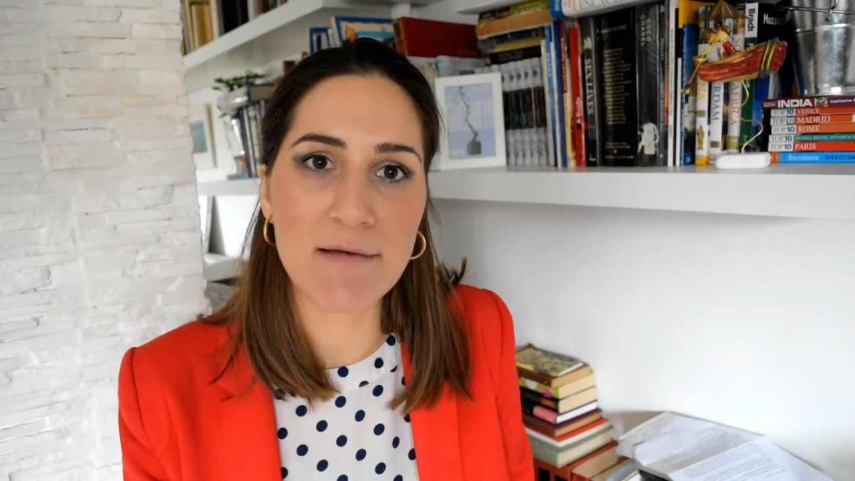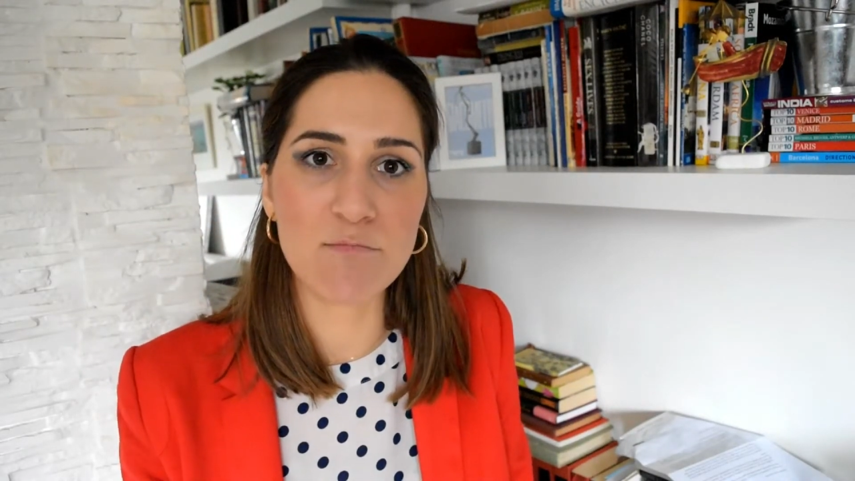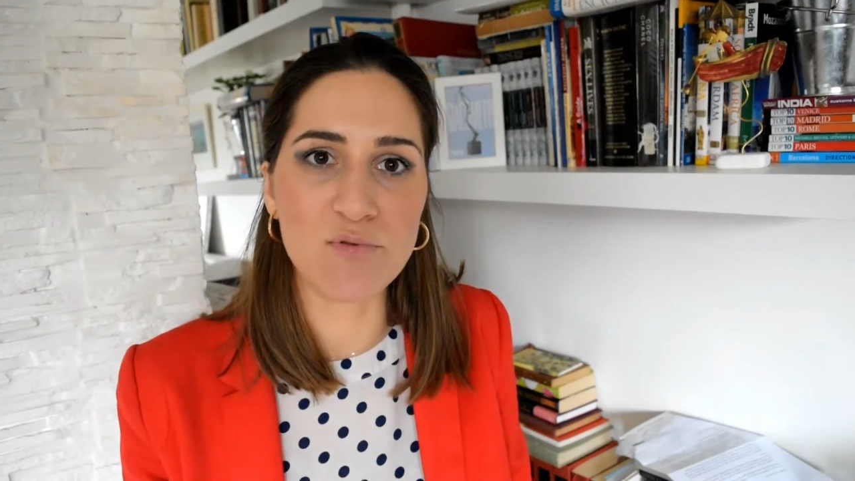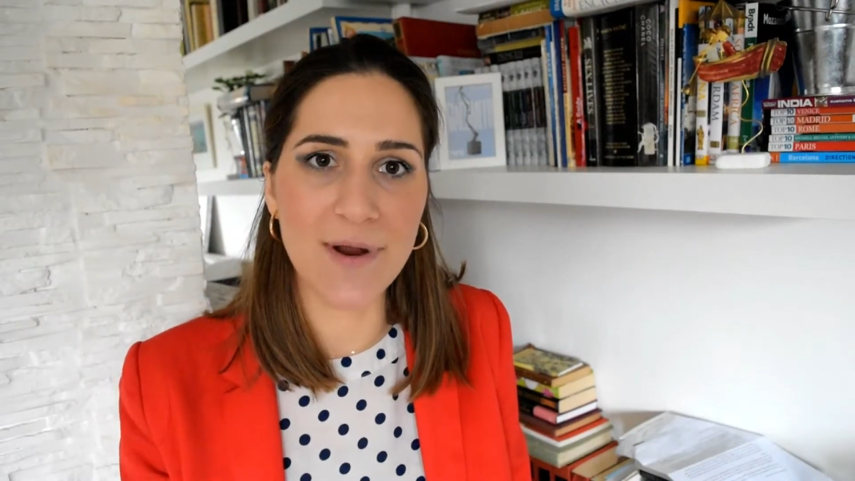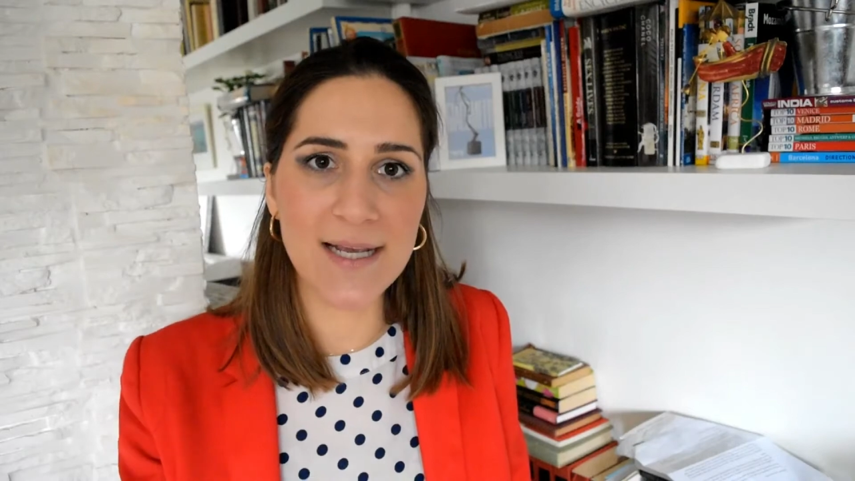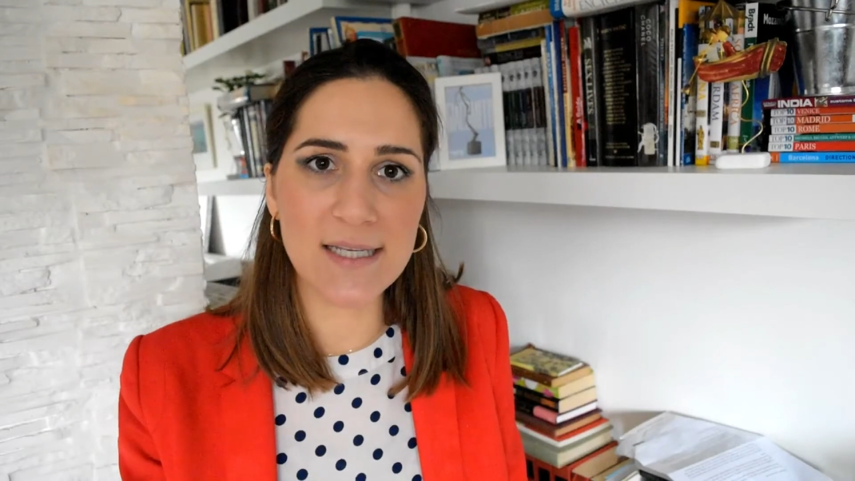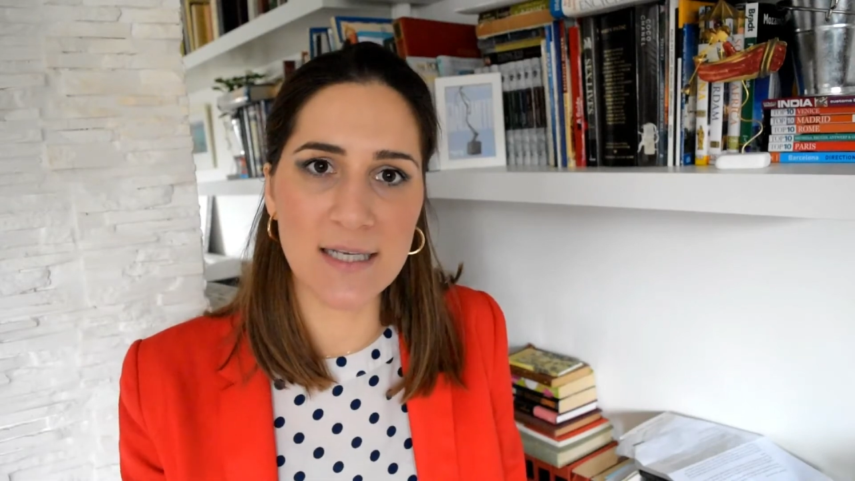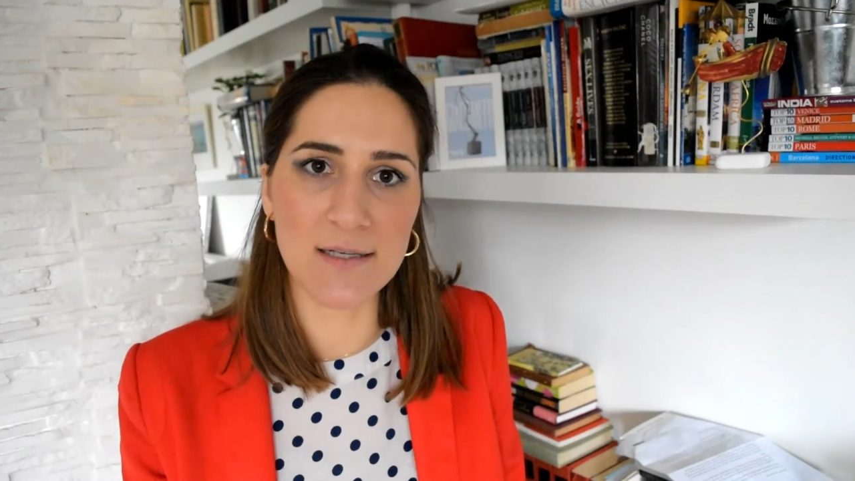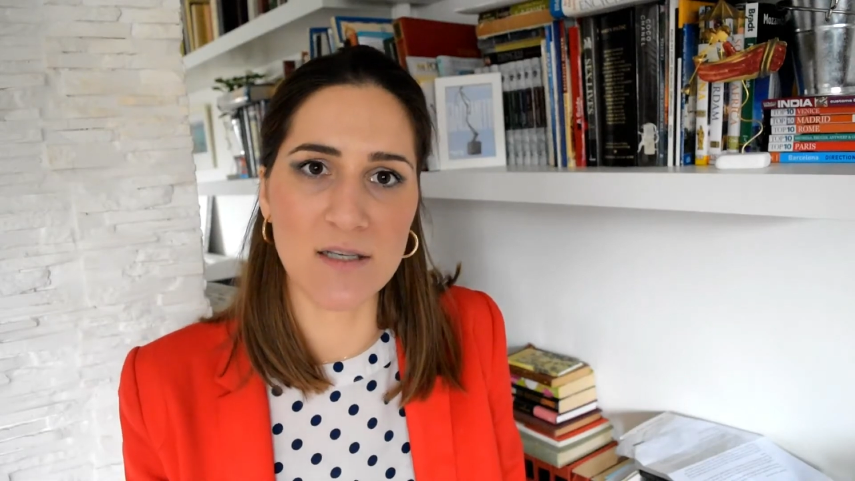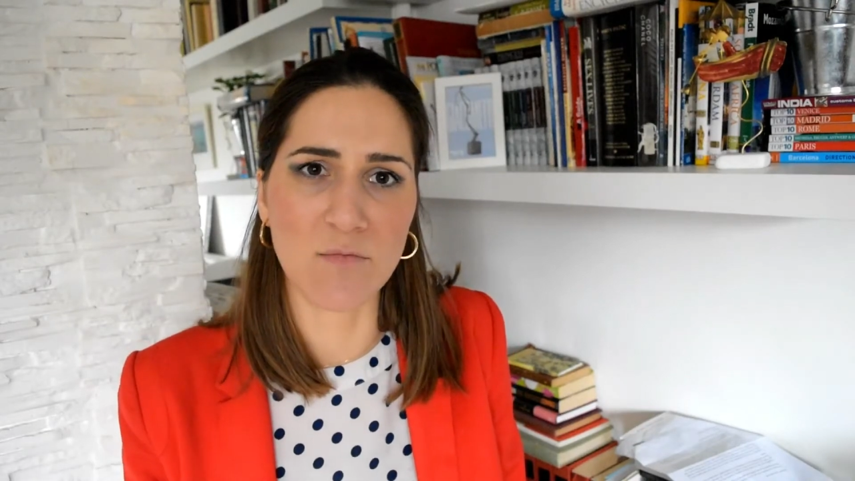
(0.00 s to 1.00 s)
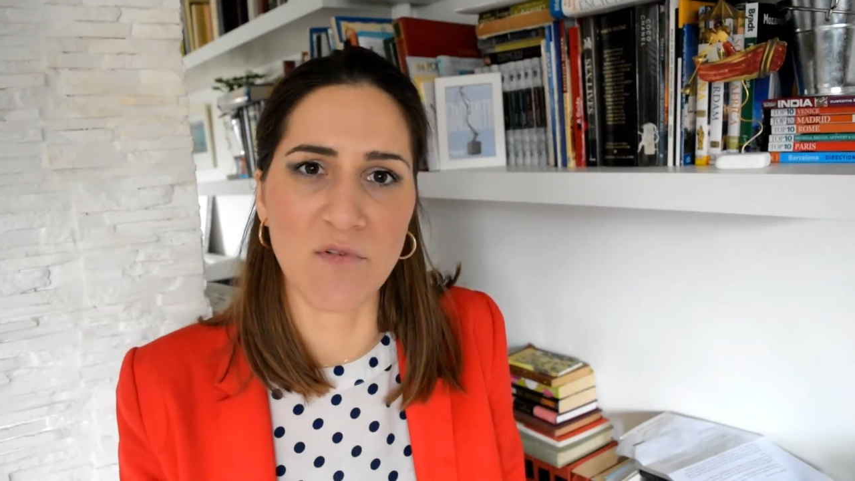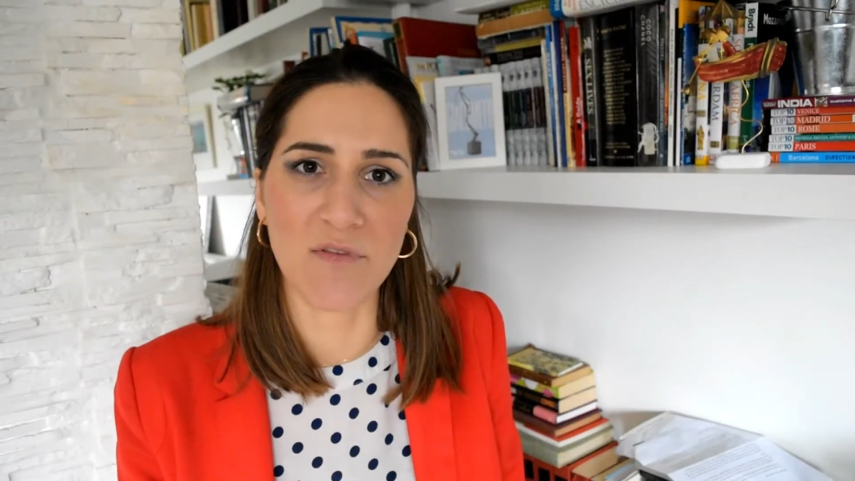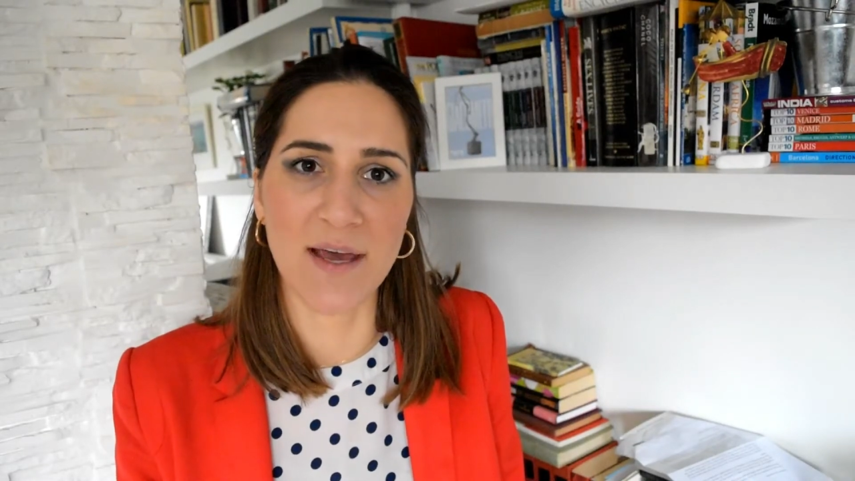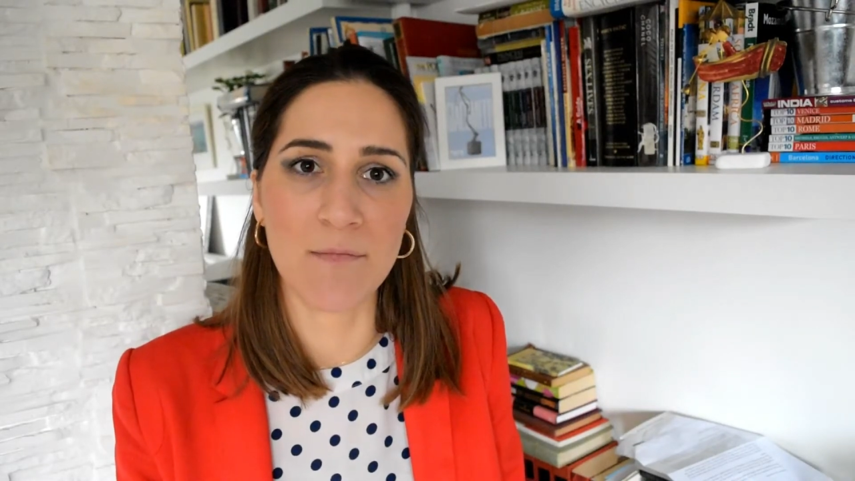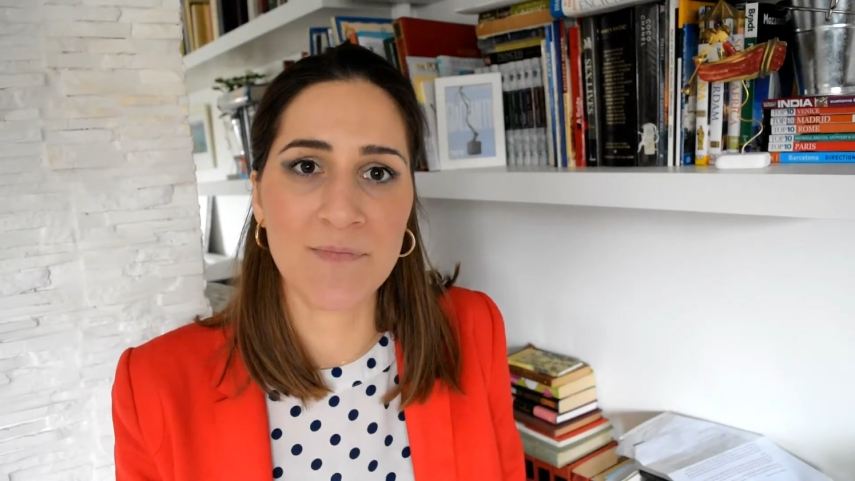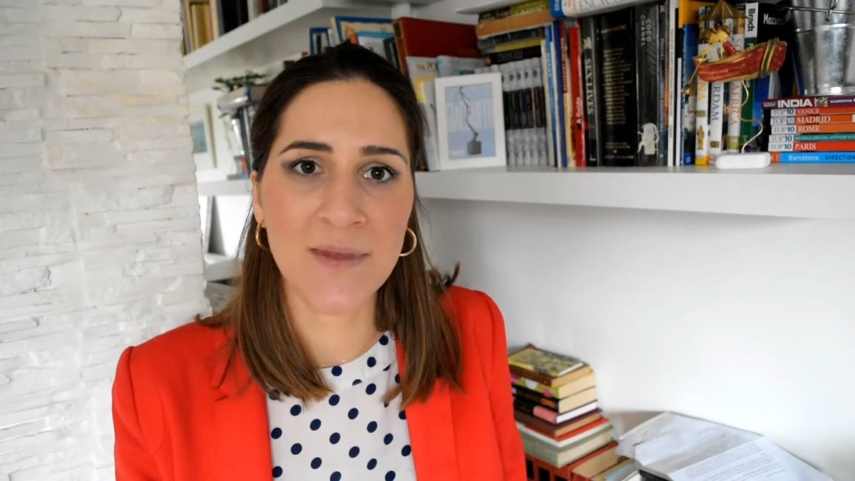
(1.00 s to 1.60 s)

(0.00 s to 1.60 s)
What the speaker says: embracing some of them.